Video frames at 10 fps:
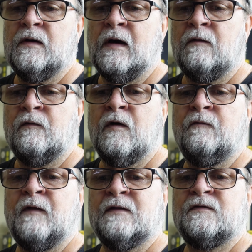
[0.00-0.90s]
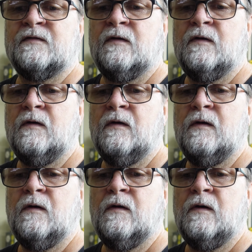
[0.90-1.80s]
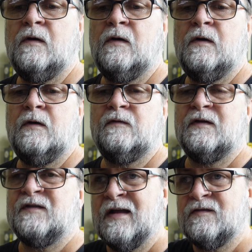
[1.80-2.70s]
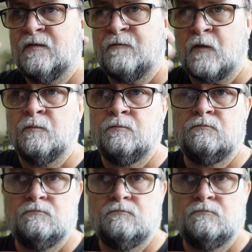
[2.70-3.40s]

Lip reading: I don't know if that's the tension from